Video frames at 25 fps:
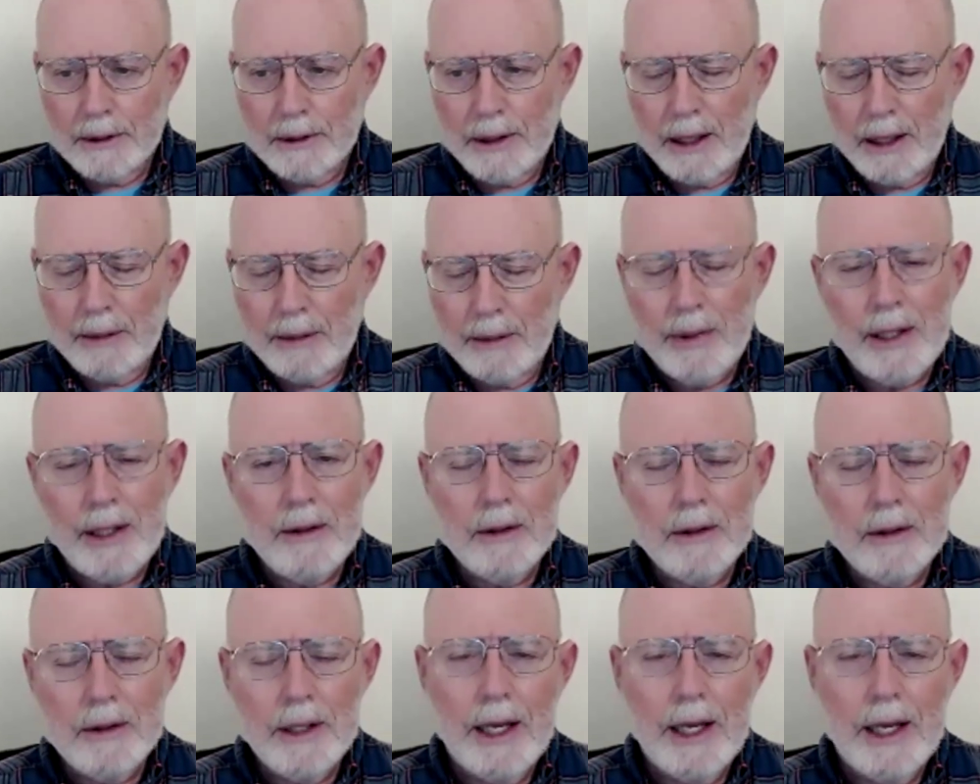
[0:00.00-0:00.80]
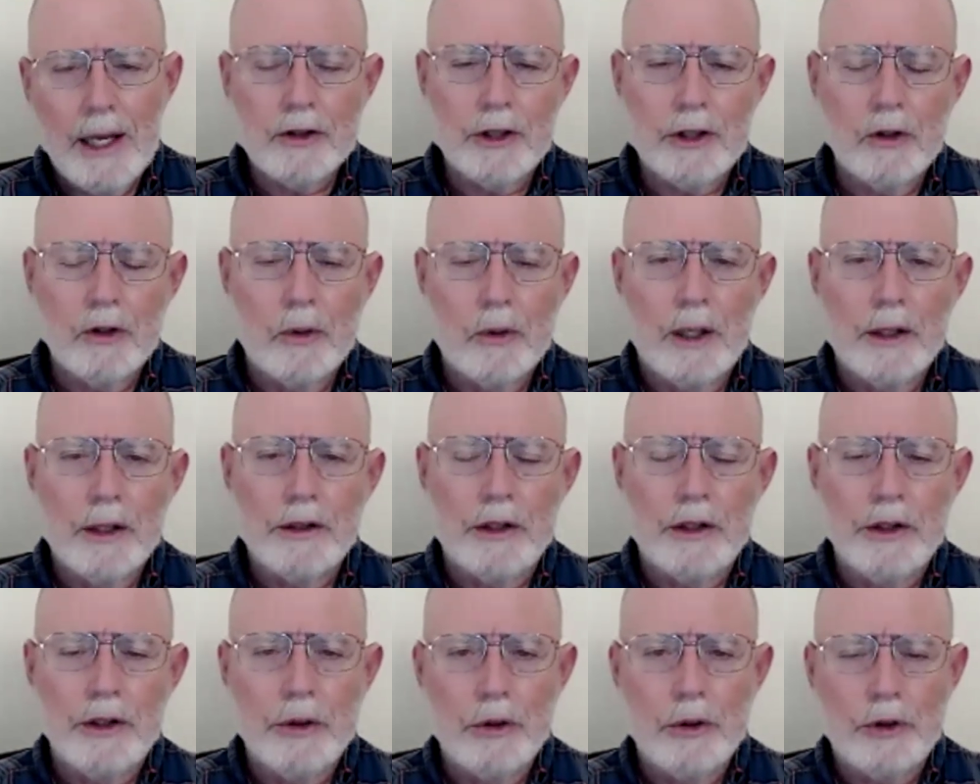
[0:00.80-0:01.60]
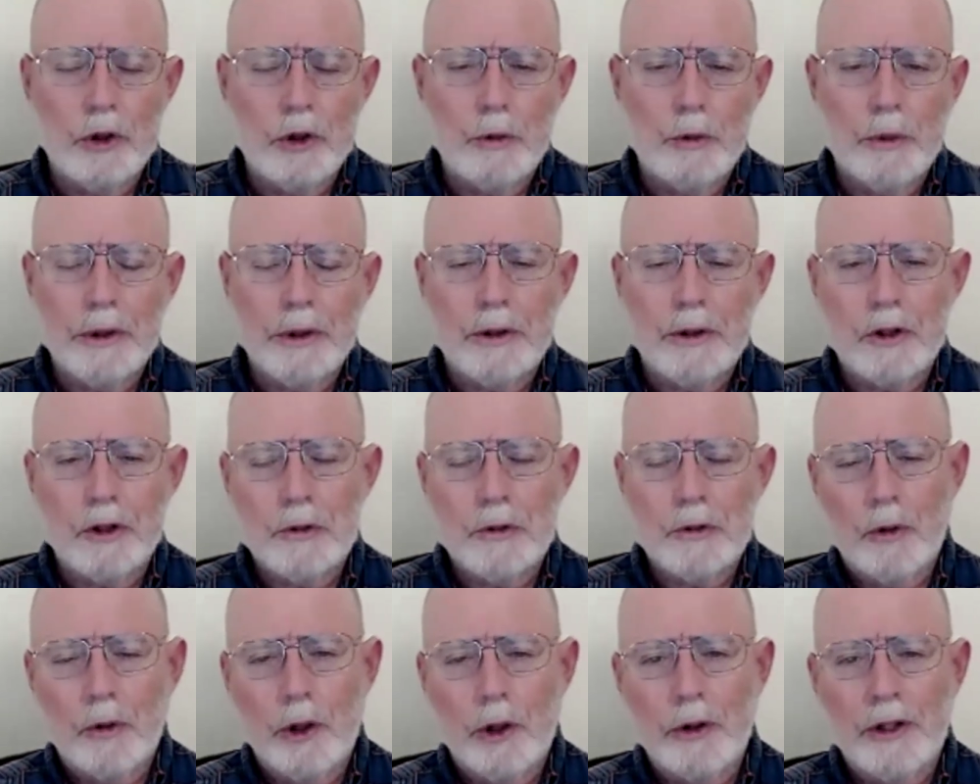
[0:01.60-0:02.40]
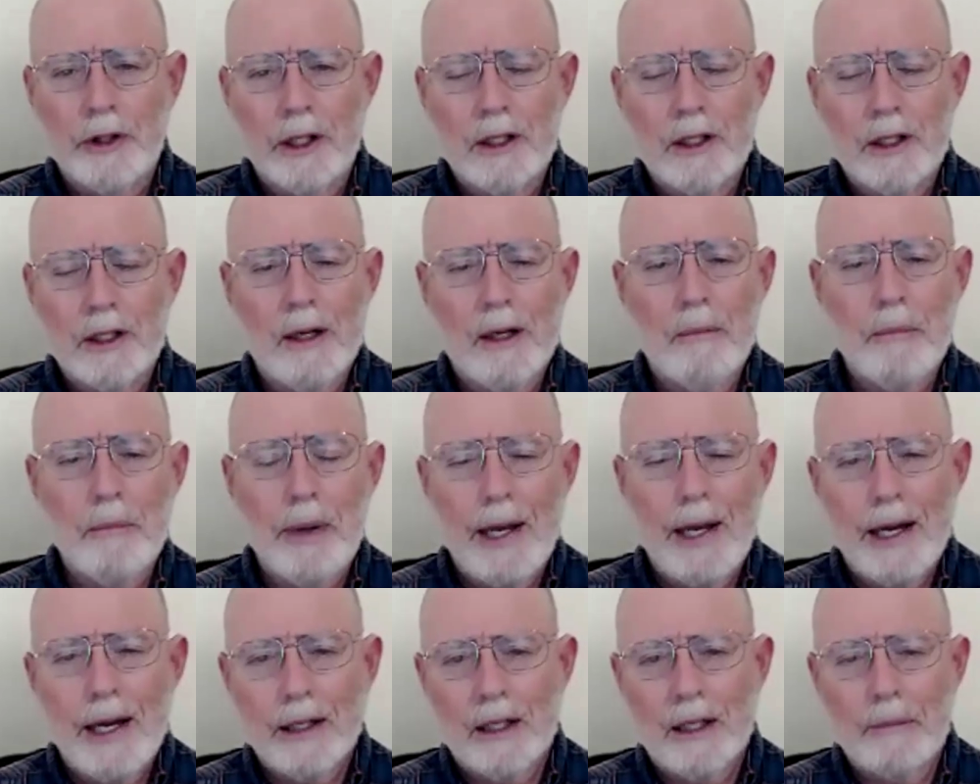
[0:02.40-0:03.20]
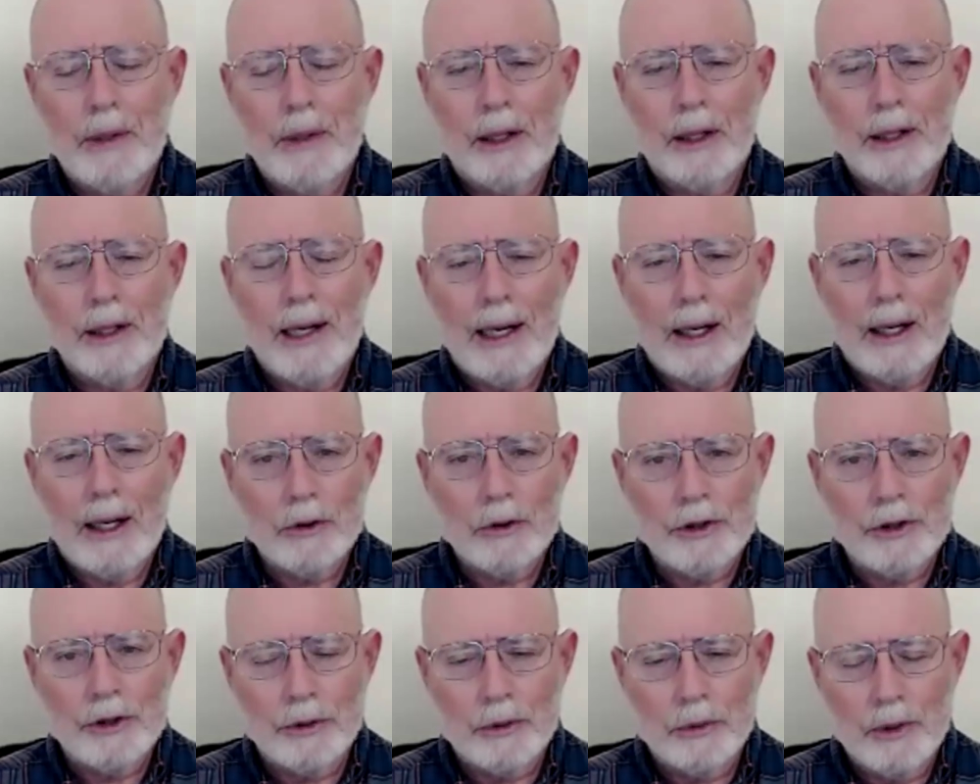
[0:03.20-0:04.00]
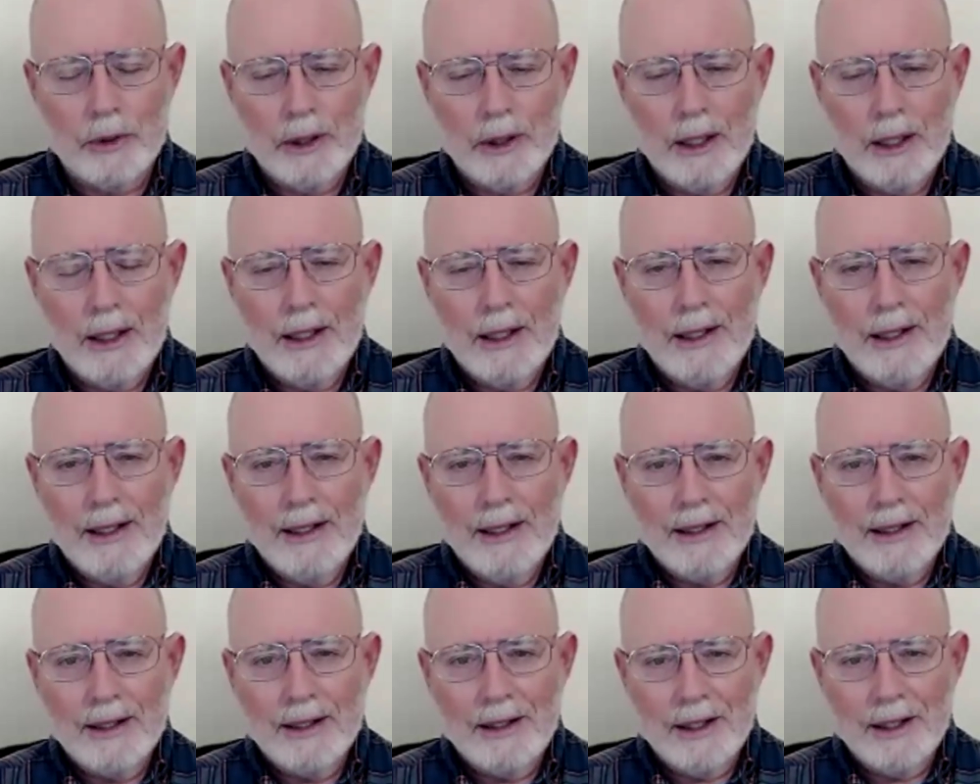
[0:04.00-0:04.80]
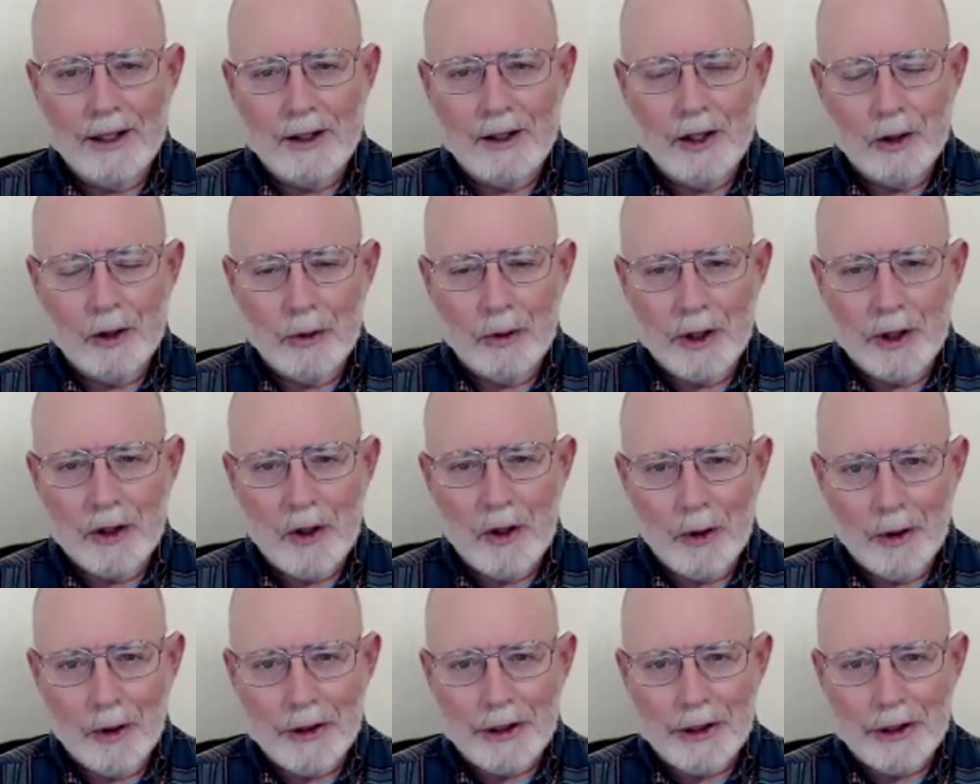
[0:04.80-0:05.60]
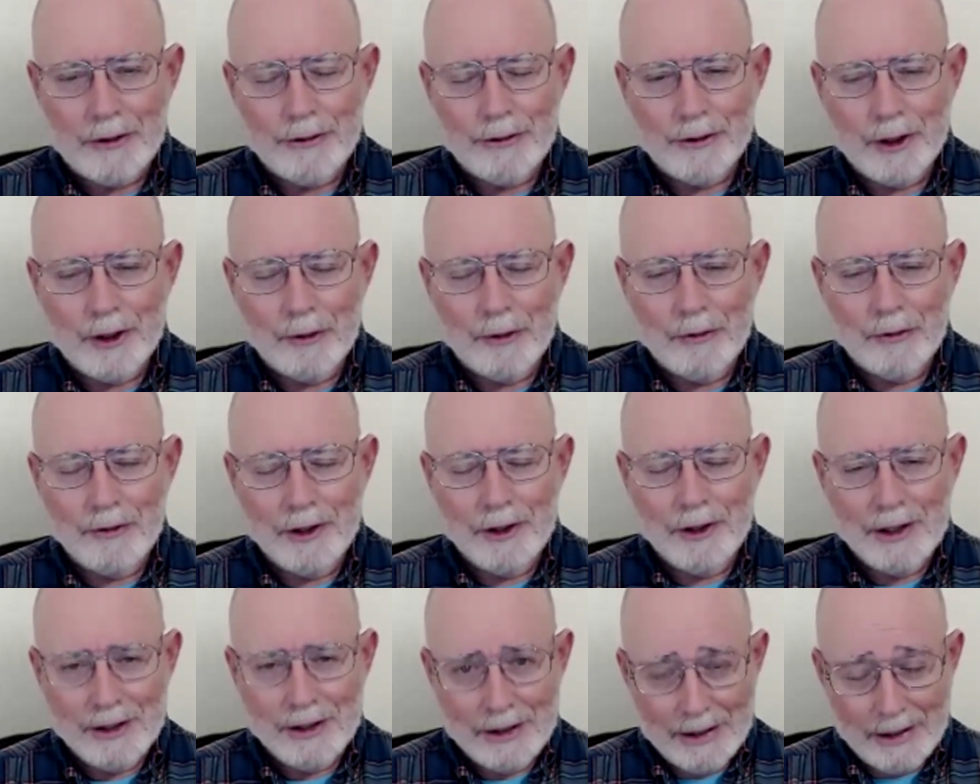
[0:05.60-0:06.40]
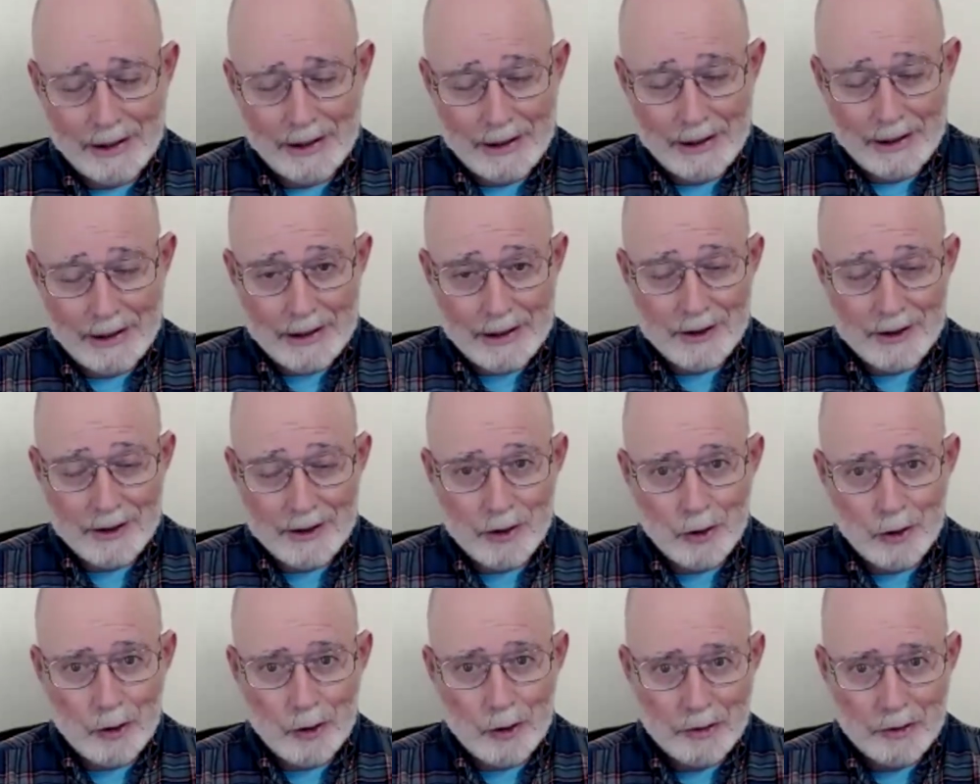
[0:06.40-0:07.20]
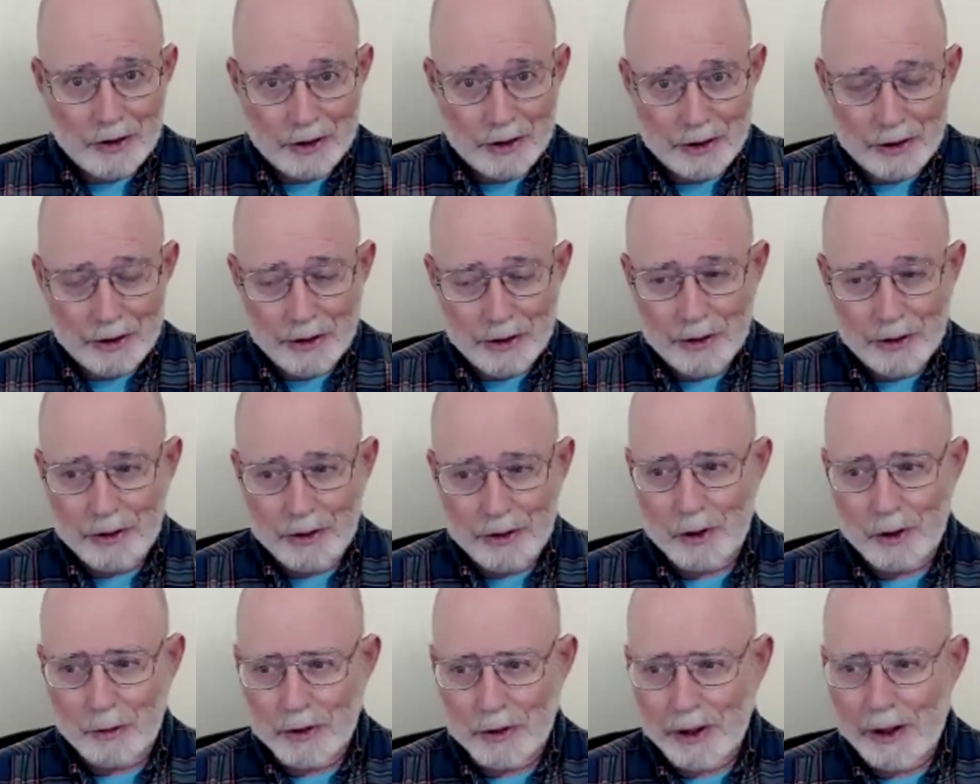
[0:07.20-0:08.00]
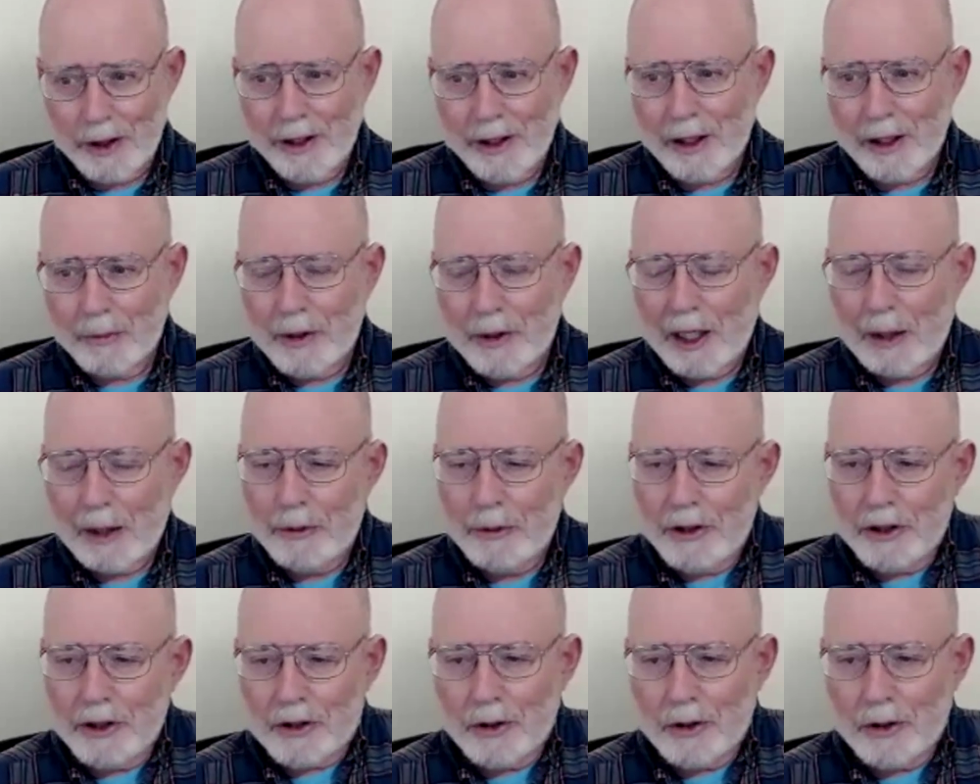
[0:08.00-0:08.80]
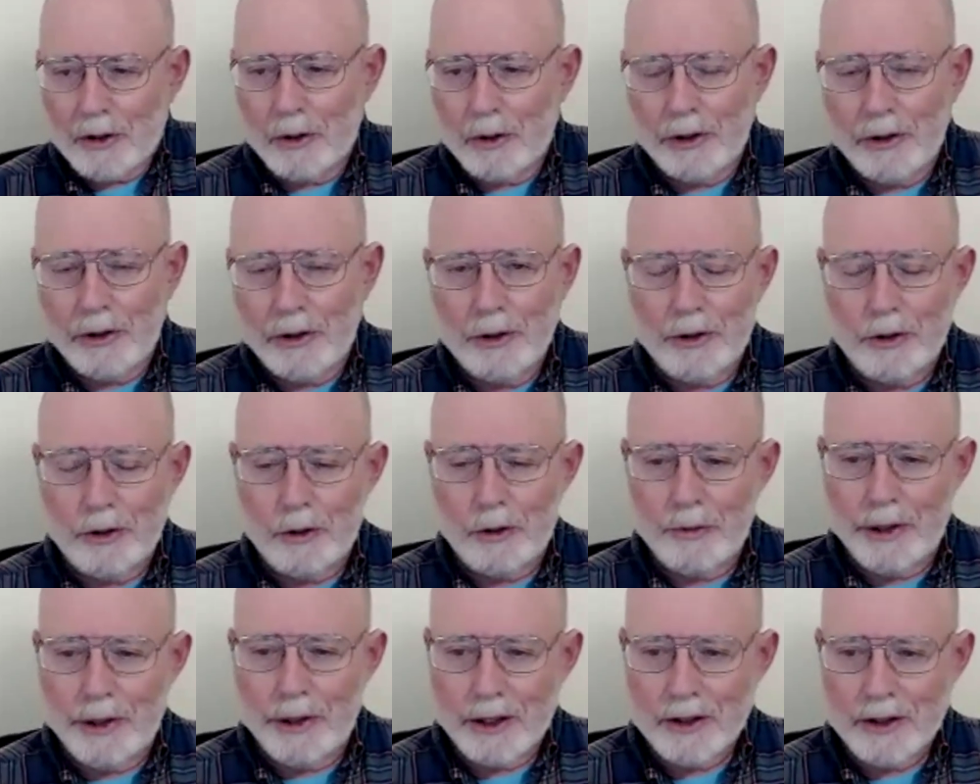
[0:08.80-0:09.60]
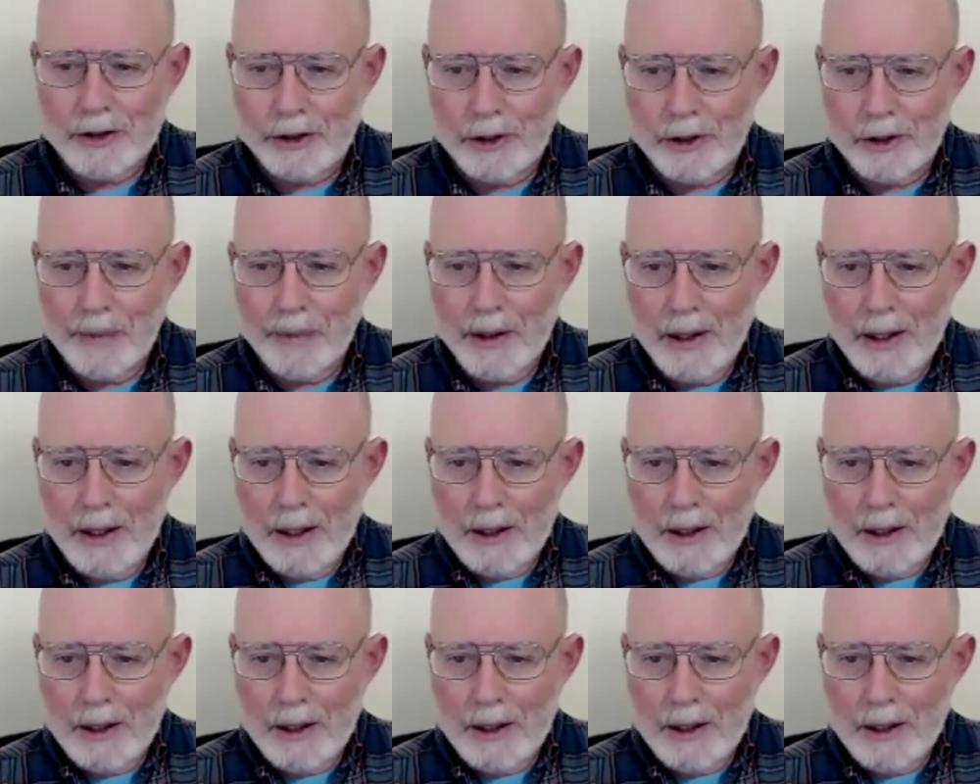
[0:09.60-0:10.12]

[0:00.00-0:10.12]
I may actually go on to YouTube at this point and then come back about how to get your recording from Zoom to YouTube. So I think I'll probably just go to YouTube next year.